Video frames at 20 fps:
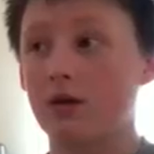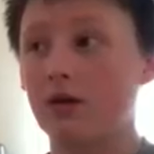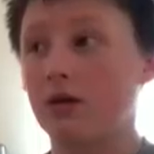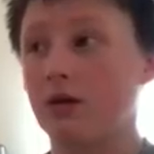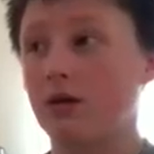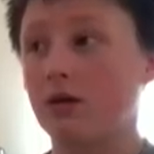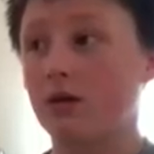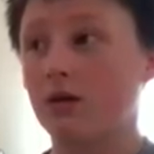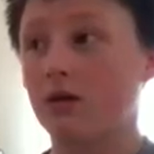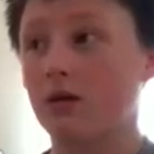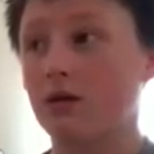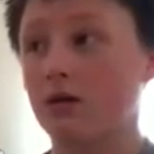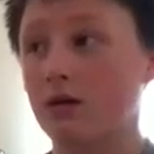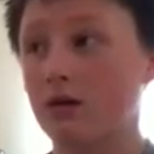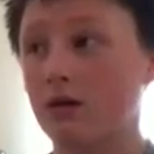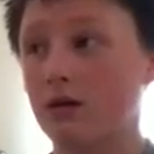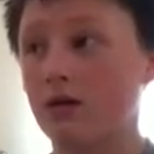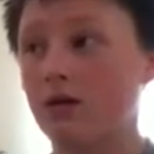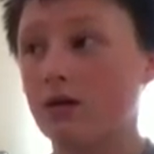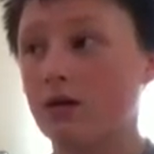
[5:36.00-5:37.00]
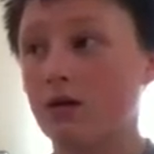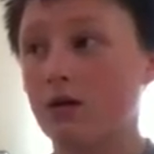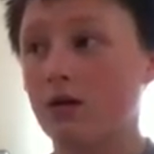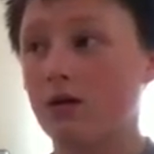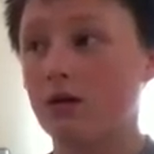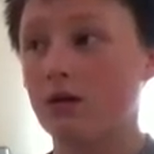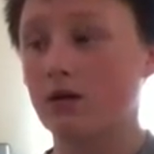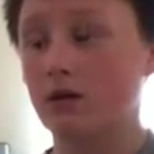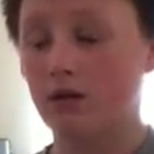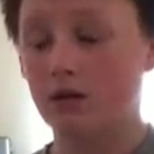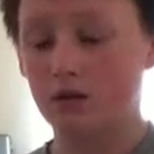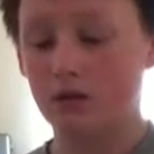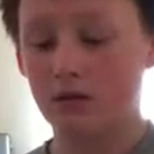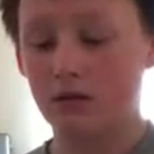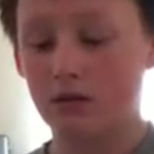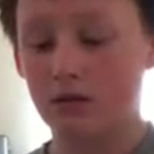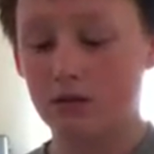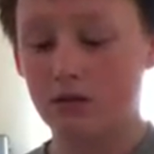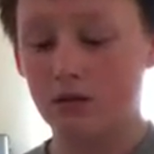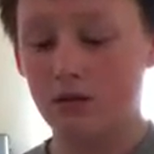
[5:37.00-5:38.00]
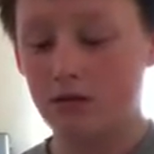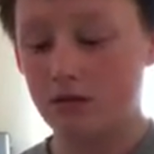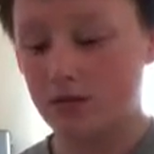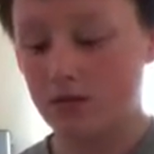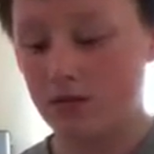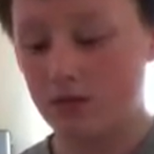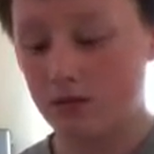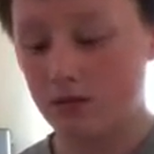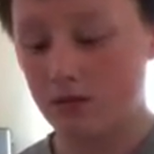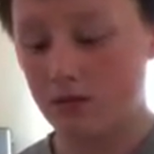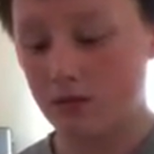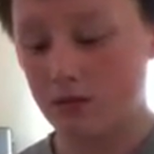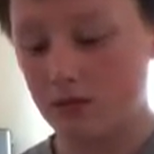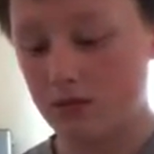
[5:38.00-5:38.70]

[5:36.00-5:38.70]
(silence)